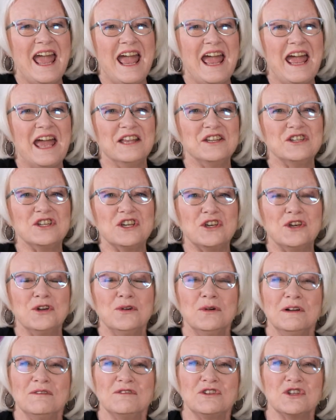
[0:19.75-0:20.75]
And
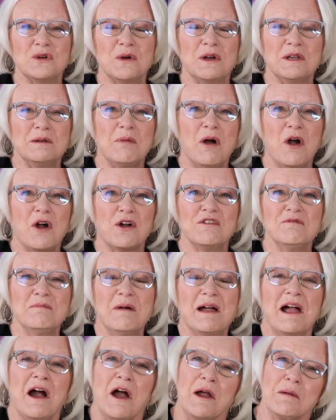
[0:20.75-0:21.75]
you have joined part of
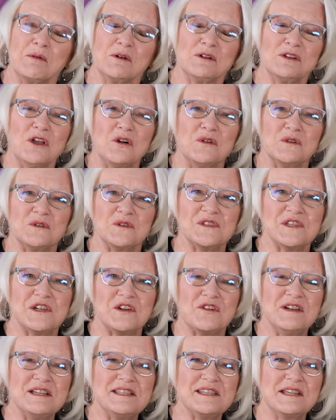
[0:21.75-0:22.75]
my Hyper-Local
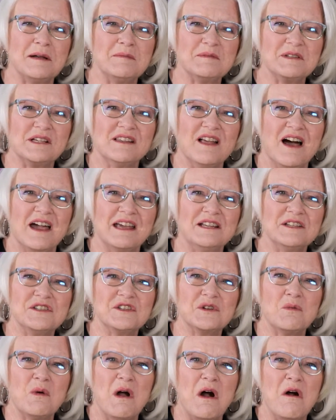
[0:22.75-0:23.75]
Series, and I'm delighted
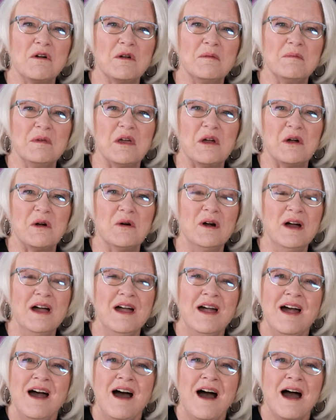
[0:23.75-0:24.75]
to welcome you.
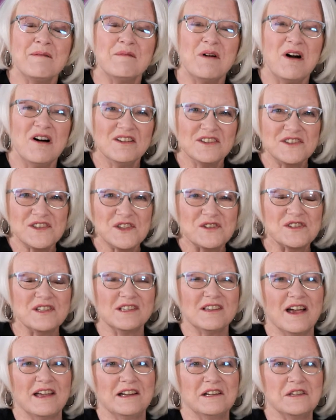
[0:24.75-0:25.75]
I'm also
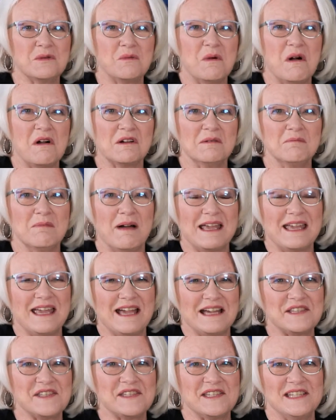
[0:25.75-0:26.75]
delighted to welcome my
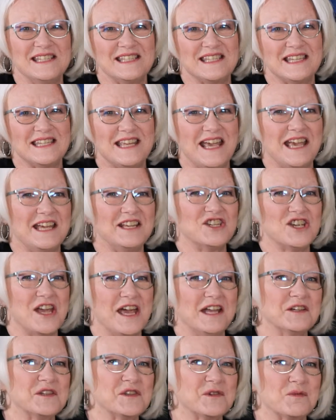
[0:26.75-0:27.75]
guest in today,
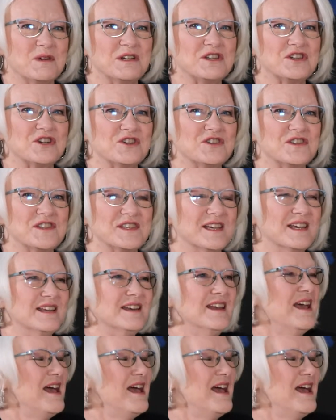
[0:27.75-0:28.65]
Janice Richardson